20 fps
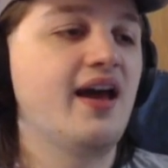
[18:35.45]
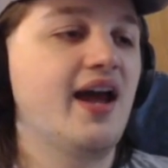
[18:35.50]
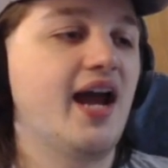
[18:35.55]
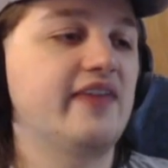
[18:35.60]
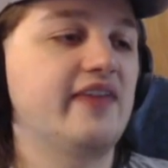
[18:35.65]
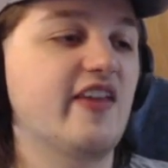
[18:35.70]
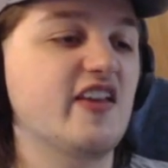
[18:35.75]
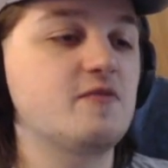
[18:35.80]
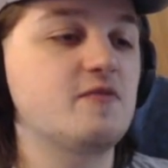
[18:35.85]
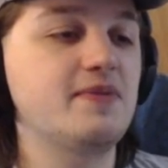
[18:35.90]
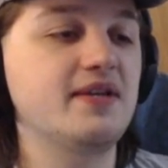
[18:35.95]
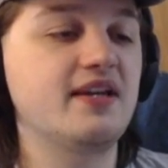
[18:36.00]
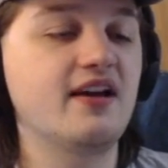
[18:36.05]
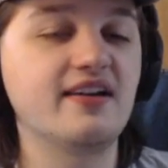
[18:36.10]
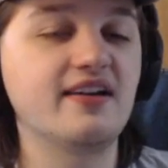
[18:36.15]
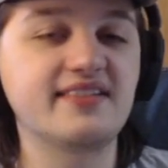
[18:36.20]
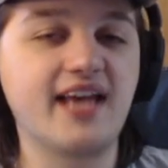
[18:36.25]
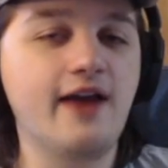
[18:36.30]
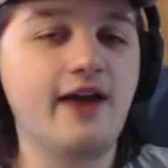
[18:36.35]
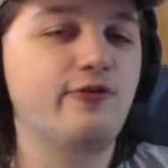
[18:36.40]
and that's
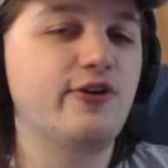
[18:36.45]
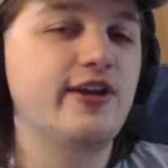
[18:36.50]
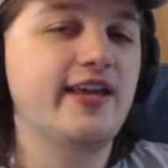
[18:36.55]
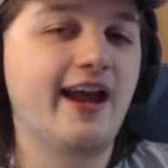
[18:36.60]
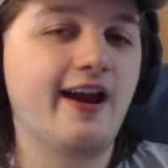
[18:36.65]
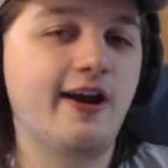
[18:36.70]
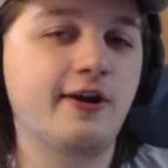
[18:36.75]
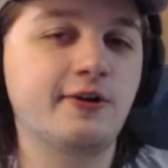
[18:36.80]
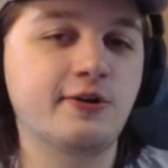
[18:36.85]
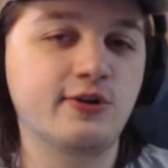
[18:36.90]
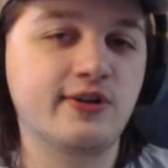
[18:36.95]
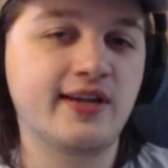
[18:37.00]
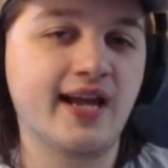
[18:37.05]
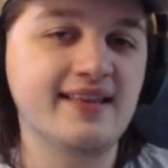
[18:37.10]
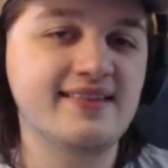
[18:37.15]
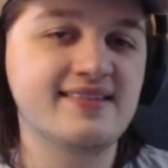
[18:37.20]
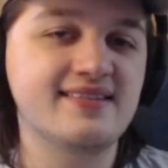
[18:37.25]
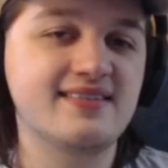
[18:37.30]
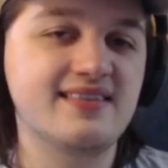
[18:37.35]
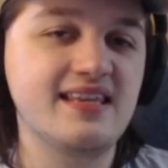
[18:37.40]
because every character
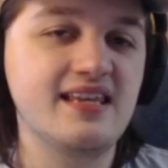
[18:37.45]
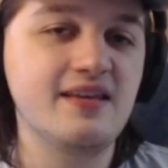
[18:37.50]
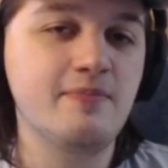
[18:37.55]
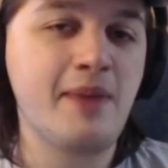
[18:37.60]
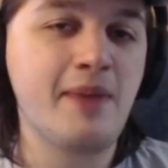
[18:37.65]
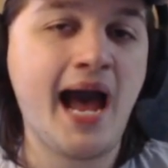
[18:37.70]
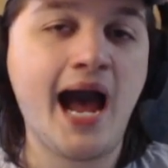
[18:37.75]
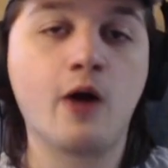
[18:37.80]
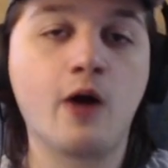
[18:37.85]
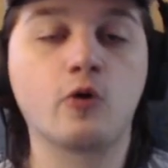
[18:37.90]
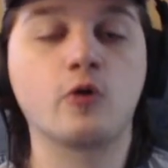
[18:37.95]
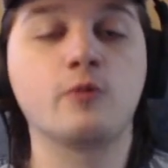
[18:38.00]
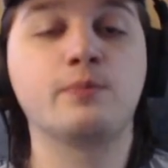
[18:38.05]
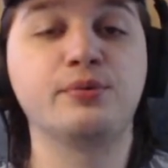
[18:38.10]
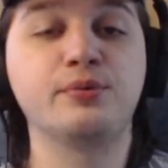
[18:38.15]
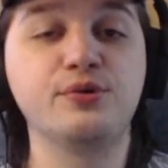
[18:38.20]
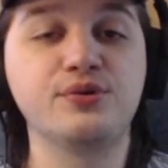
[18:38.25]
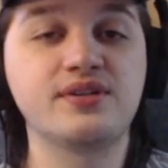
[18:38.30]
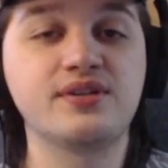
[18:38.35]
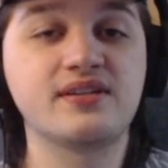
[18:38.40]
gets the power
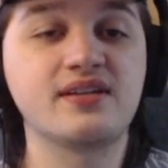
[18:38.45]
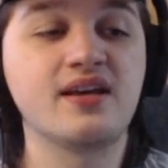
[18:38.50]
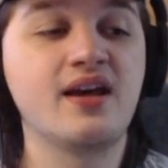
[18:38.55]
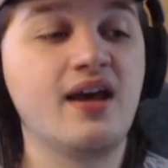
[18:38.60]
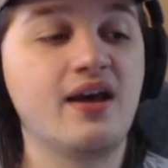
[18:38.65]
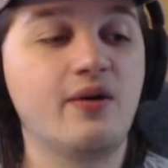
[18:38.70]
boost.